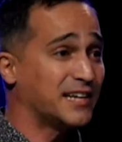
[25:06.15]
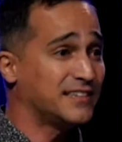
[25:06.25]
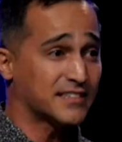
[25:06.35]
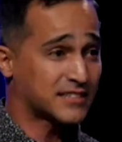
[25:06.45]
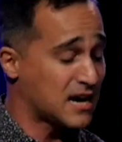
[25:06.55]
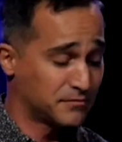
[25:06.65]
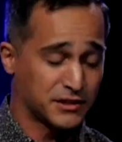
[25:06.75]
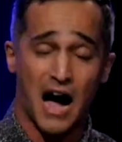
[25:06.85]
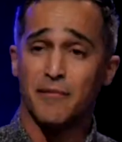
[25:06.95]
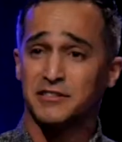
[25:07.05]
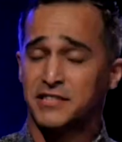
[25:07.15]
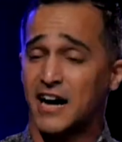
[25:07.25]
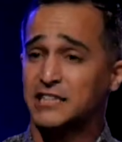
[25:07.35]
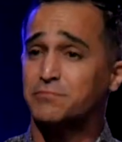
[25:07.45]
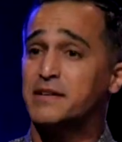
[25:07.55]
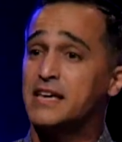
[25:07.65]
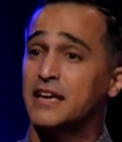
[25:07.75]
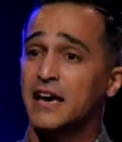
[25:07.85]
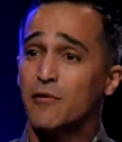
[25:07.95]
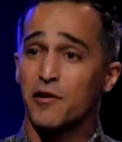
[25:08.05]
He says, come, Thomas, touch me
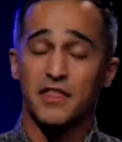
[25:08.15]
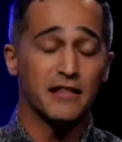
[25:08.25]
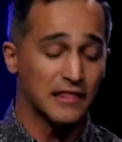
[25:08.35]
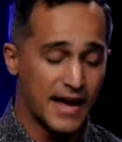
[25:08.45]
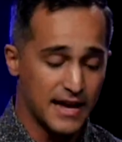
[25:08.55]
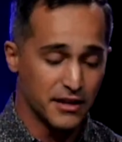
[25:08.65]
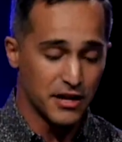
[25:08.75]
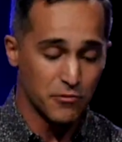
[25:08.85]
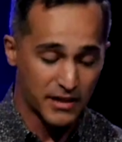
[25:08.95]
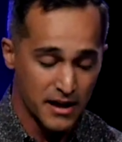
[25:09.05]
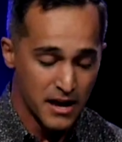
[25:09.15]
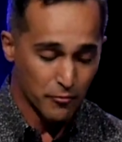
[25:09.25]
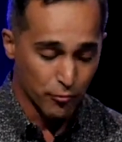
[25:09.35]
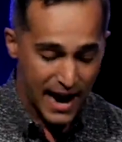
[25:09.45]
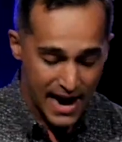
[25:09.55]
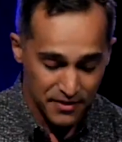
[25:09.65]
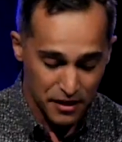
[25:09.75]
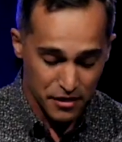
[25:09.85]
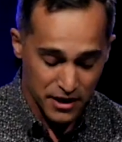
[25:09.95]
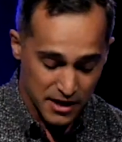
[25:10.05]
where they laid, where they ran
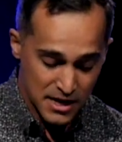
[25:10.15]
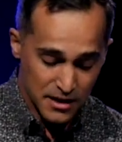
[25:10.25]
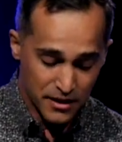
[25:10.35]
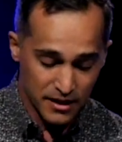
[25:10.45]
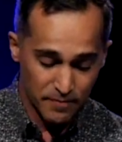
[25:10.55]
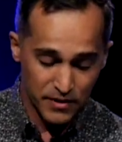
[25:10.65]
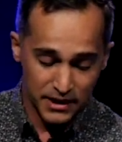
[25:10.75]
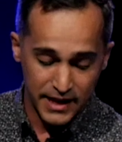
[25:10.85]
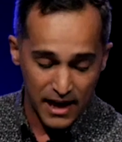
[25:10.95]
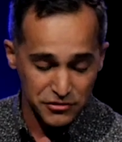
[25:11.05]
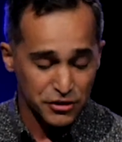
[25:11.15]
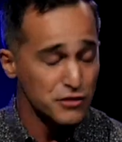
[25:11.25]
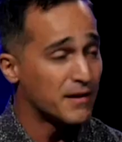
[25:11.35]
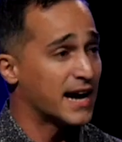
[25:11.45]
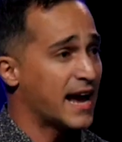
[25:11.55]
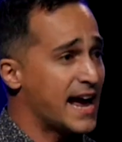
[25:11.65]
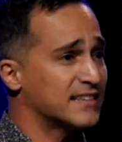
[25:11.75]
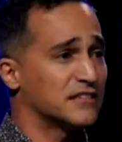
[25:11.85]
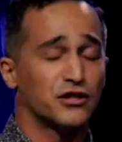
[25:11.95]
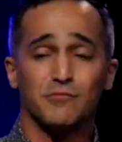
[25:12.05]
the nails through my
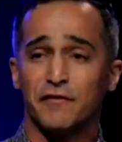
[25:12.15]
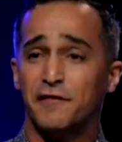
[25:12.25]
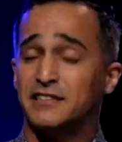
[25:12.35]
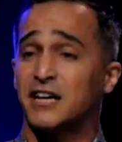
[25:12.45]
hands and through my feet.